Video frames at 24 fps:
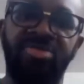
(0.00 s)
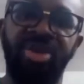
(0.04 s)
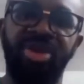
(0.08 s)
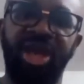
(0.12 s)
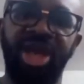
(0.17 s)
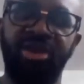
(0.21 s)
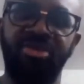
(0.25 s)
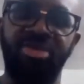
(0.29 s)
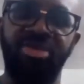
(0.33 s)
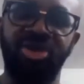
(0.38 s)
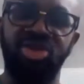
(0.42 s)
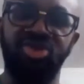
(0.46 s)

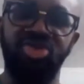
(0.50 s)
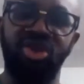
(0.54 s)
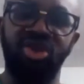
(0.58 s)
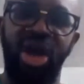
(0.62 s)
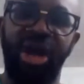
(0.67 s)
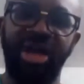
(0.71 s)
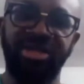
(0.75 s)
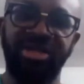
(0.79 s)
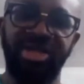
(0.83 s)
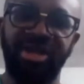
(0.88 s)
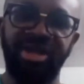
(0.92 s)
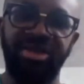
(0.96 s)
be able to
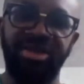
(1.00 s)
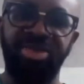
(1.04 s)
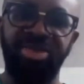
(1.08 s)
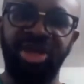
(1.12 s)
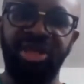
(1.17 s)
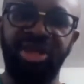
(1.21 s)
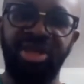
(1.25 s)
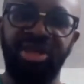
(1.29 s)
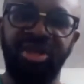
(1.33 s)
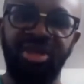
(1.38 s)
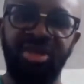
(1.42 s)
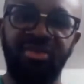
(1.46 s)
actually
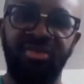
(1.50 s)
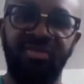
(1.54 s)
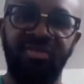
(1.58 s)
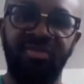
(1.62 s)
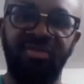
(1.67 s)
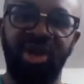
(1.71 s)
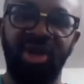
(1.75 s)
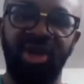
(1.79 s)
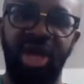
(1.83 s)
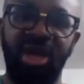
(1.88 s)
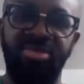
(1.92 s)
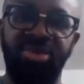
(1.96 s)
be
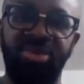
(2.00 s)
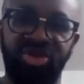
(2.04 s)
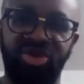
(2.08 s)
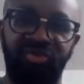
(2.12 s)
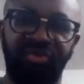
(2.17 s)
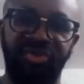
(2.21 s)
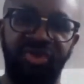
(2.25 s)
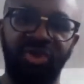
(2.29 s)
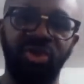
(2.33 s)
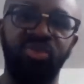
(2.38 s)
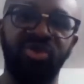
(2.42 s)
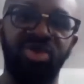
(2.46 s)
able to
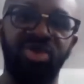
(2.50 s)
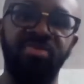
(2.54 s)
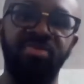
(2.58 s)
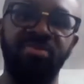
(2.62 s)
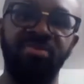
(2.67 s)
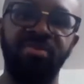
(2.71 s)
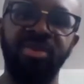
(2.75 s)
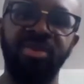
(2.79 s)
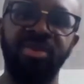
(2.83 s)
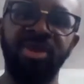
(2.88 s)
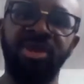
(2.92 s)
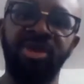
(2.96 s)
view them,
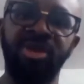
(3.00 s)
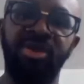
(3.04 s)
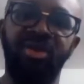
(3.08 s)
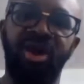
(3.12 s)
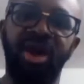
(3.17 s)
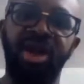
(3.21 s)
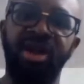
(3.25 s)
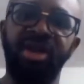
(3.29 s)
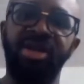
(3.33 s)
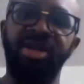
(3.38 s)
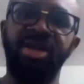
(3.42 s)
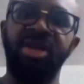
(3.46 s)

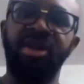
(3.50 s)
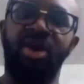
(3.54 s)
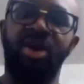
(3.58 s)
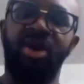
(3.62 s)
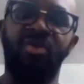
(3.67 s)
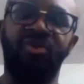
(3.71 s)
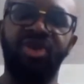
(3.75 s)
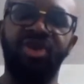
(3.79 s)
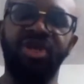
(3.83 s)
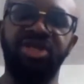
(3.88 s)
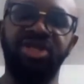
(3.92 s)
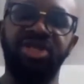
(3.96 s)
right?
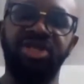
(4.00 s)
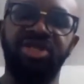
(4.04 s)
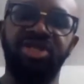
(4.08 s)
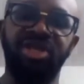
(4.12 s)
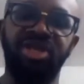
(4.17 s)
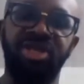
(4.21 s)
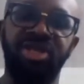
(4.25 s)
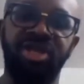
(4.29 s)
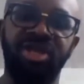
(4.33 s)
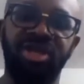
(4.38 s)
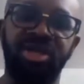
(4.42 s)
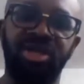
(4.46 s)
Of which you
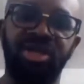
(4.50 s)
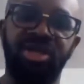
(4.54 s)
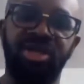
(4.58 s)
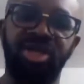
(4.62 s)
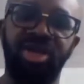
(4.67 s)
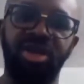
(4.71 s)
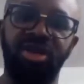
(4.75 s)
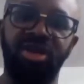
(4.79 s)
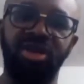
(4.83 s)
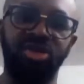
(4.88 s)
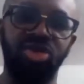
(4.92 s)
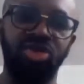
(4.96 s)
didn't
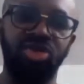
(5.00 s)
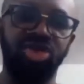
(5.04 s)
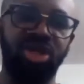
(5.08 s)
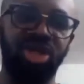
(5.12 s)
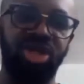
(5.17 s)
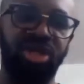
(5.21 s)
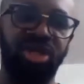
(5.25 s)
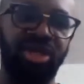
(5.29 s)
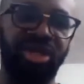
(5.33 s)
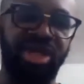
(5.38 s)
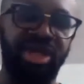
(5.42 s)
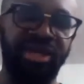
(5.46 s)

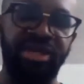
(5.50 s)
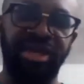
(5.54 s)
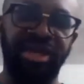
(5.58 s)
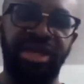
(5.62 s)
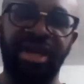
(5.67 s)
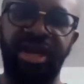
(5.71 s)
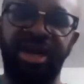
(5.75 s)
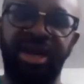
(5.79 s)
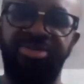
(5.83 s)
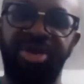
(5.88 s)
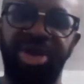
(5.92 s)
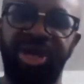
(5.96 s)
get a
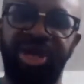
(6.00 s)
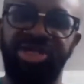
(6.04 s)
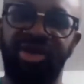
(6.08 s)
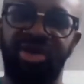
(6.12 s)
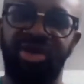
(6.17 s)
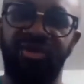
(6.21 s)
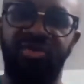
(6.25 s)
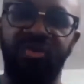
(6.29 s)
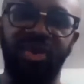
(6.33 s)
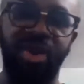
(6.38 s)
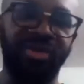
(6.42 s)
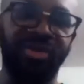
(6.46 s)
clear picture
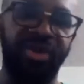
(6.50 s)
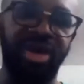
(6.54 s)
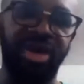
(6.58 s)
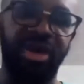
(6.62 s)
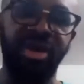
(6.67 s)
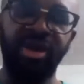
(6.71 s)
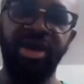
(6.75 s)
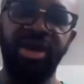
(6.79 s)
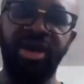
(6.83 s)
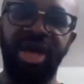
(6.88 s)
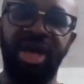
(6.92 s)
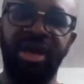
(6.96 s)
of whether
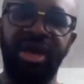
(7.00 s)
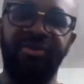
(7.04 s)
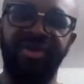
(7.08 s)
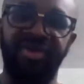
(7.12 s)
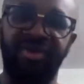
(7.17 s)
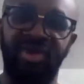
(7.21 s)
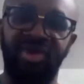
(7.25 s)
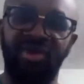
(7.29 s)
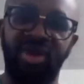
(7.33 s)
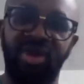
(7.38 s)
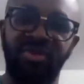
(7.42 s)
everything